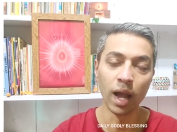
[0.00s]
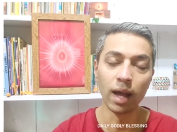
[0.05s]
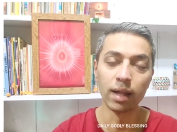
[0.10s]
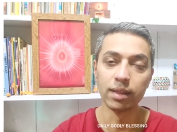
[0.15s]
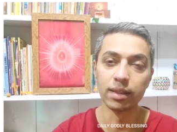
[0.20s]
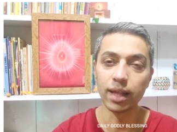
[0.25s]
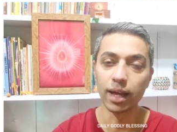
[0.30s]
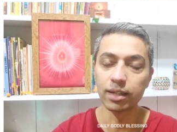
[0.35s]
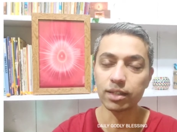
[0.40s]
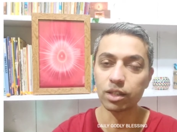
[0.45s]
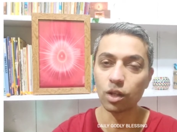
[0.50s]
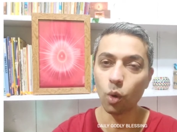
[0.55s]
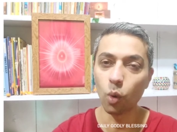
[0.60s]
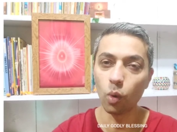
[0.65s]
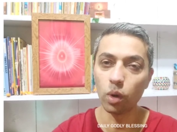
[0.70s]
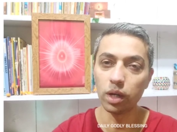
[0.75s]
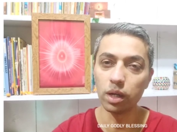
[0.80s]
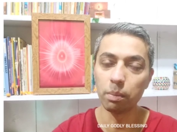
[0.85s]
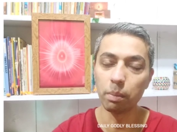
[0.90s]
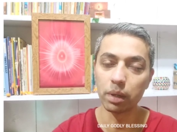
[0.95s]
And that's the
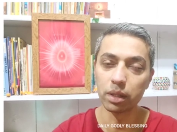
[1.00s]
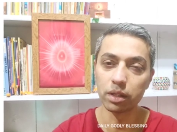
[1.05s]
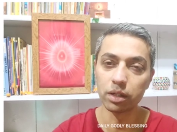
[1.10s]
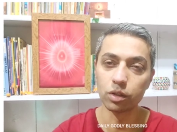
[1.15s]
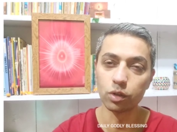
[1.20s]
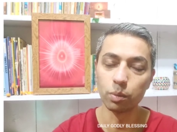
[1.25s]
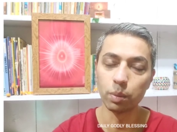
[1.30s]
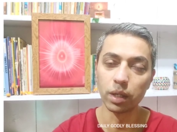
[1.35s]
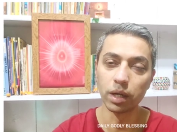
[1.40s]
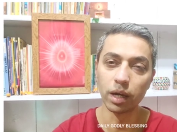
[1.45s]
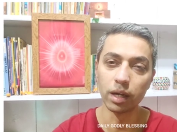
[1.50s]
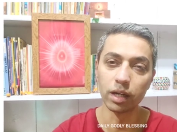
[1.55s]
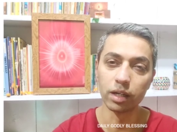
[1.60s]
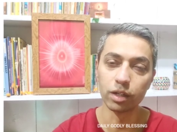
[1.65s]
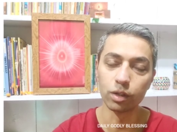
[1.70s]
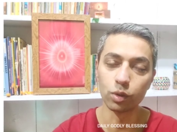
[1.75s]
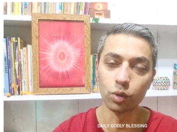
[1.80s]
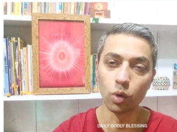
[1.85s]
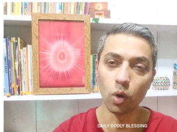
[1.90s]
only method to be connected